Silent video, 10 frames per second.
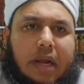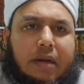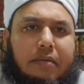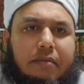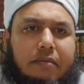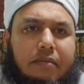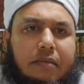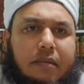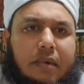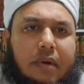And
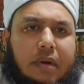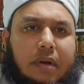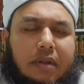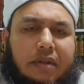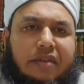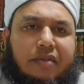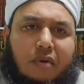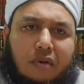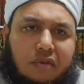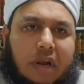this
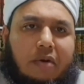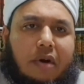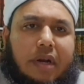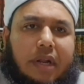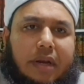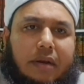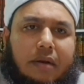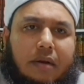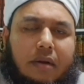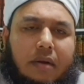is also recorded
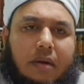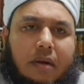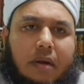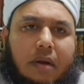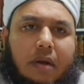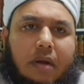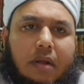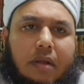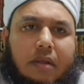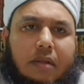in
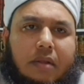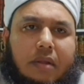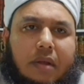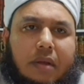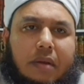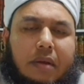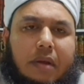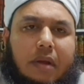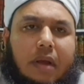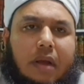the
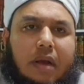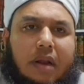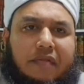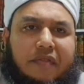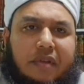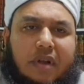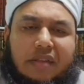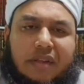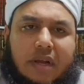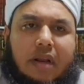
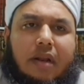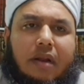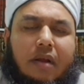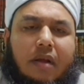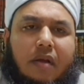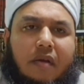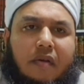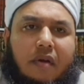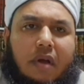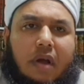classical
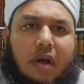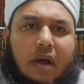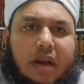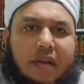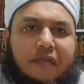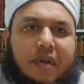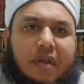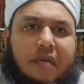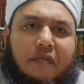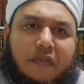
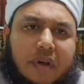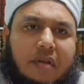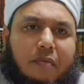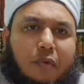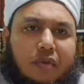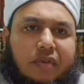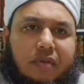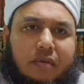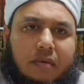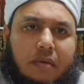Hanafi fiqh
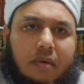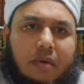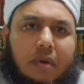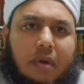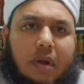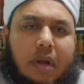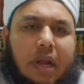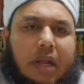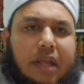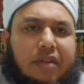books,
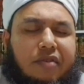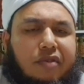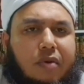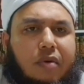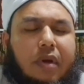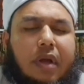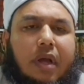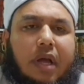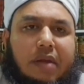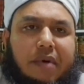and that is also
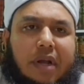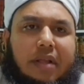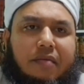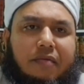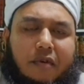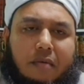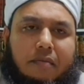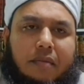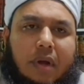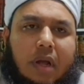a riwayat
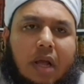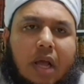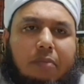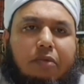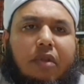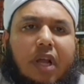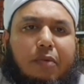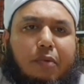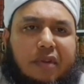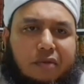from Abdullah
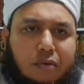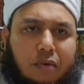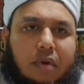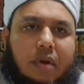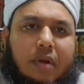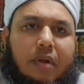ibn Mas'ud.